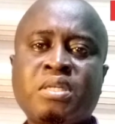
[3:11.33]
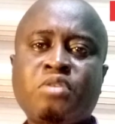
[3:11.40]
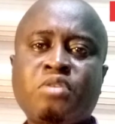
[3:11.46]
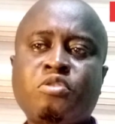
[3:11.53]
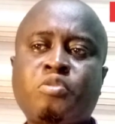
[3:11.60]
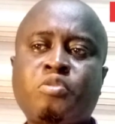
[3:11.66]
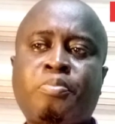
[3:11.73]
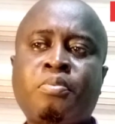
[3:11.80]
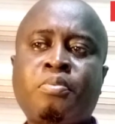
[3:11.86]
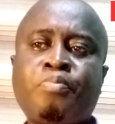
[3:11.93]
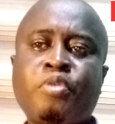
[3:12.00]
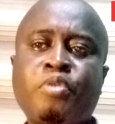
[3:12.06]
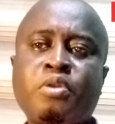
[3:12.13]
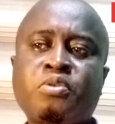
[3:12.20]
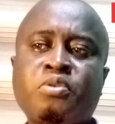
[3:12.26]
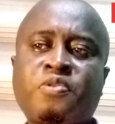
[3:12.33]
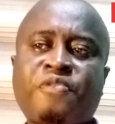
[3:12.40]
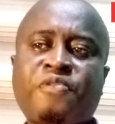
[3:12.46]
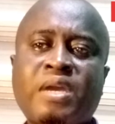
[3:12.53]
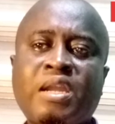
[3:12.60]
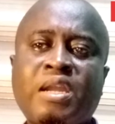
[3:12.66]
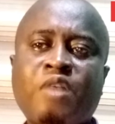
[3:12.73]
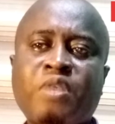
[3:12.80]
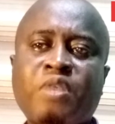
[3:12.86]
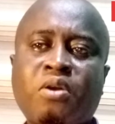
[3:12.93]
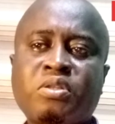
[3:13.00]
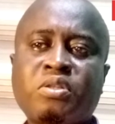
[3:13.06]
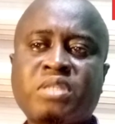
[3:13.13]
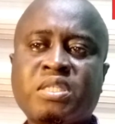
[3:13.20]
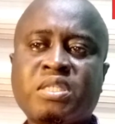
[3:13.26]
you need to produce fun-loving
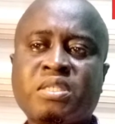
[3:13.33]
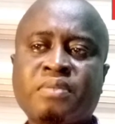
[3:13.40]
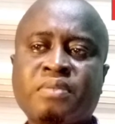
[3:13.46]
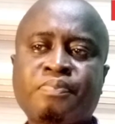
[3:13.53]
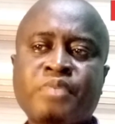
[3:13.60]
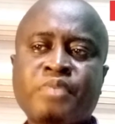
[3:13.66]
content.